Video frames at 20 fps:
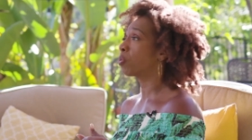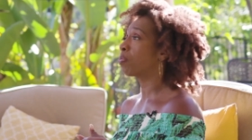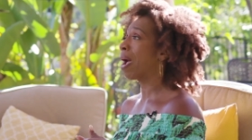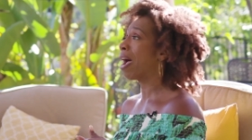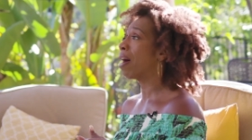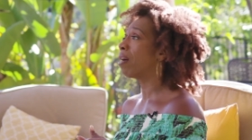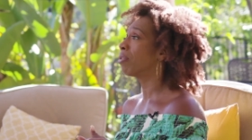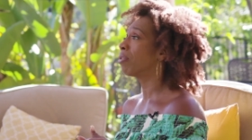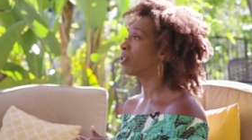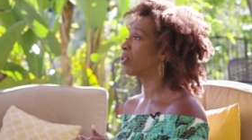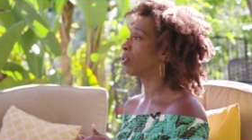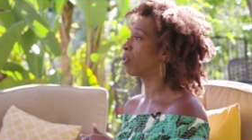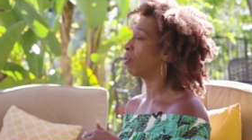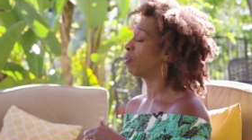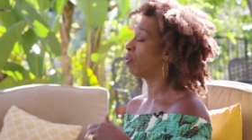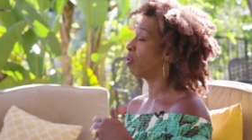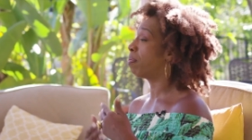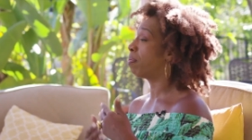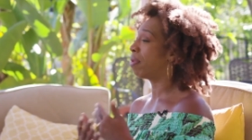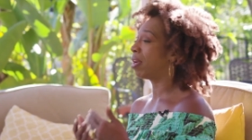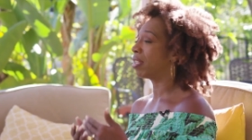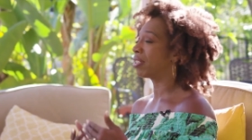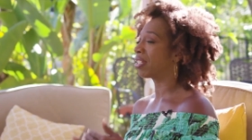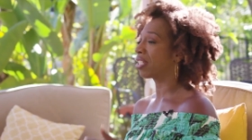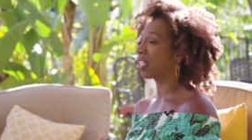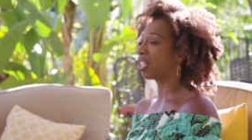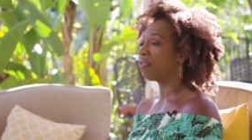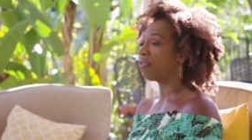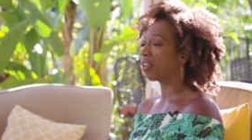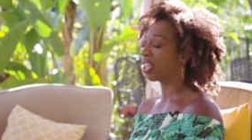a spouse or a
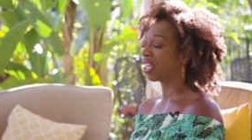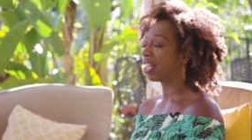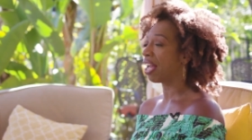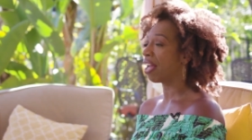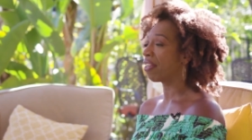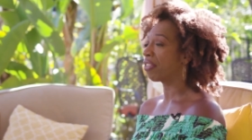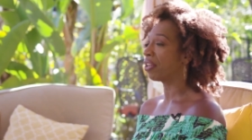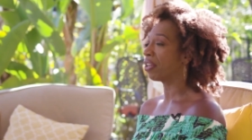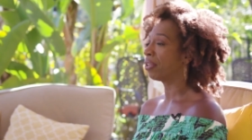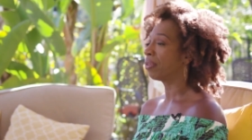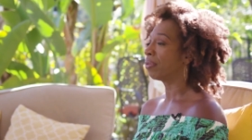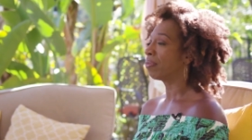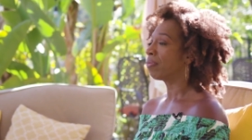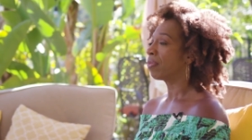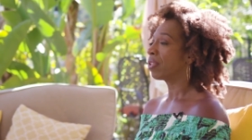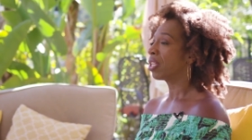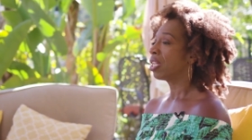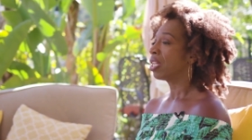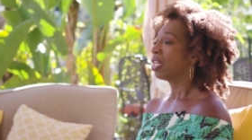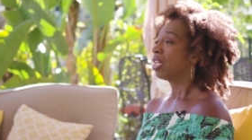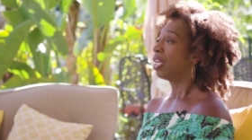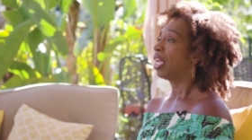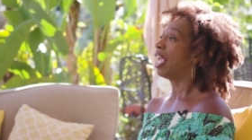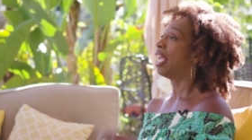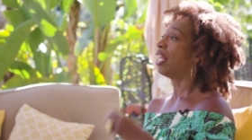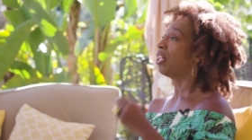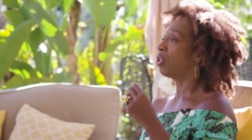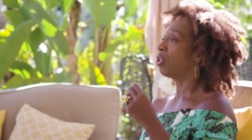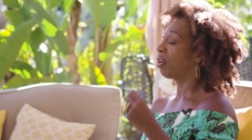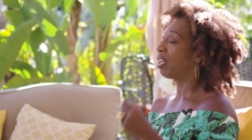significant other,
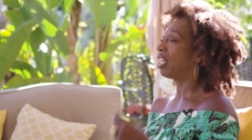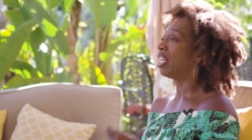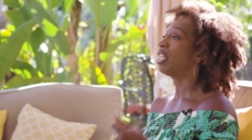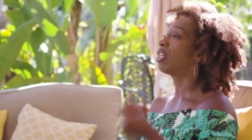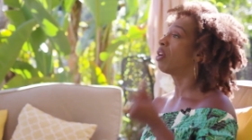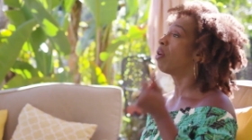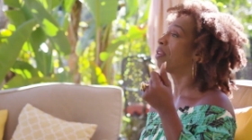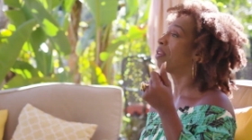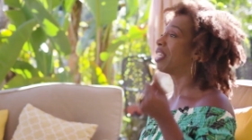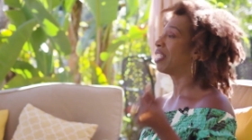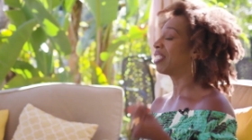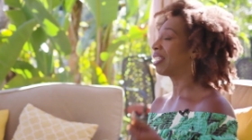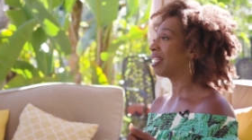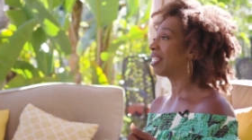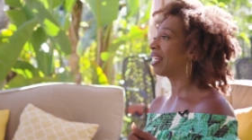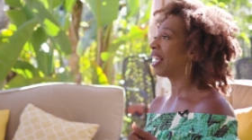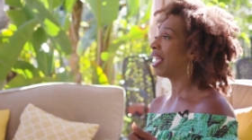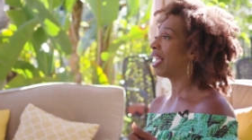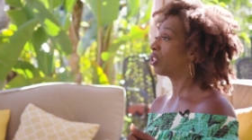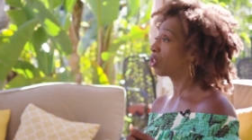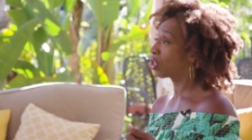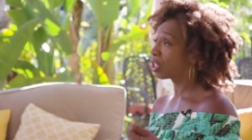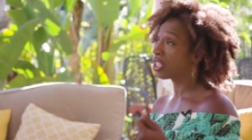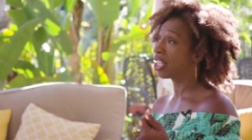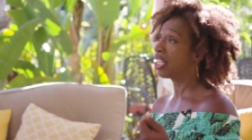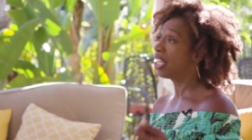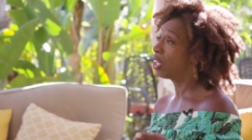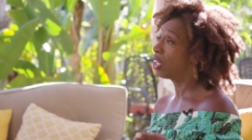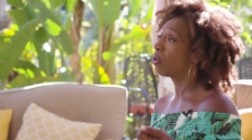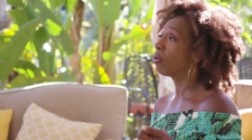and your ego gets engaged,
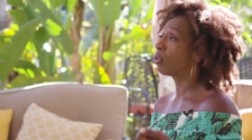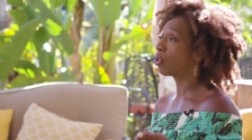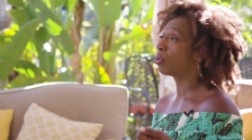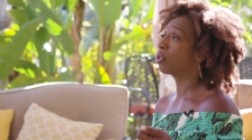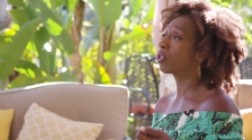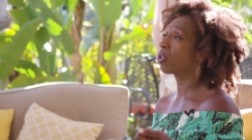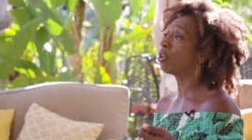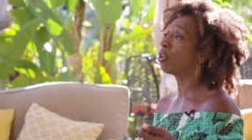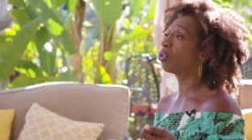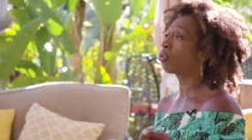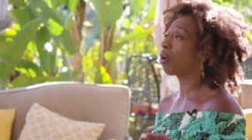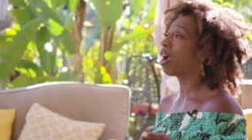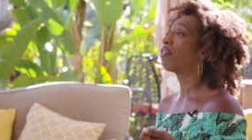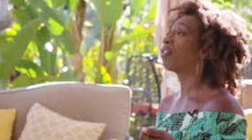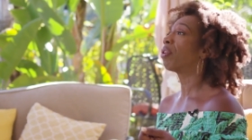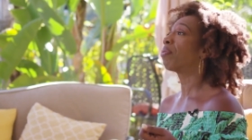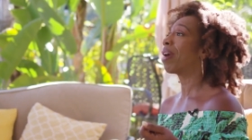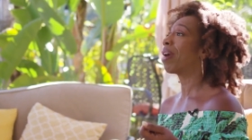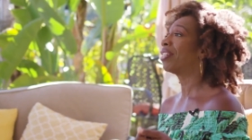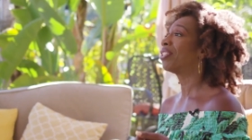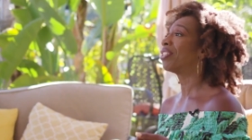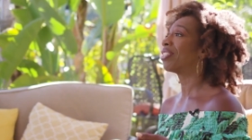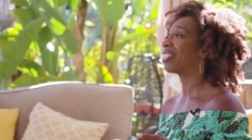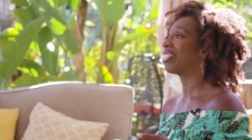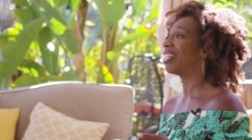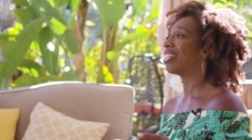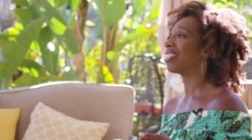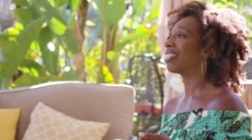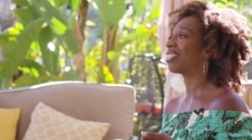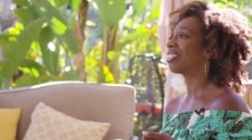because the ego is what's going to drive your
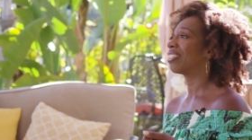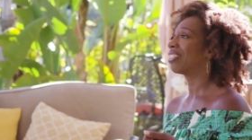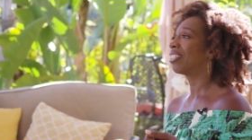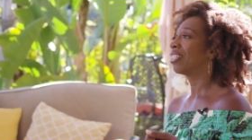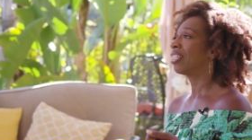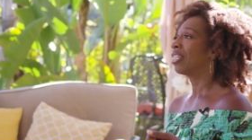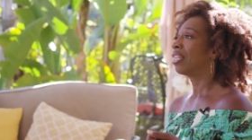righteousness.